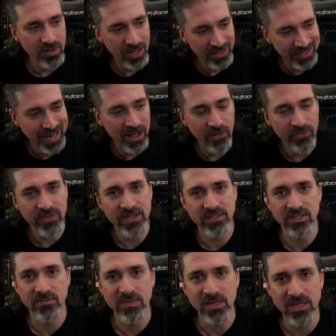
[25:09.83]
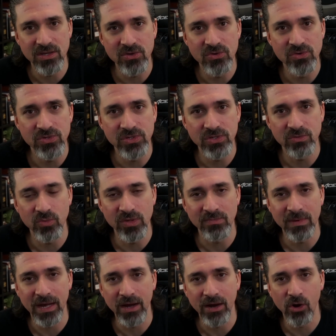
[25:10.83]
allow this to be used with
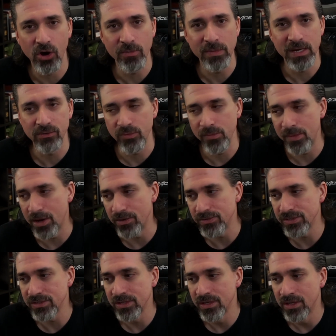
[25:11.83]
my Harmony remotes.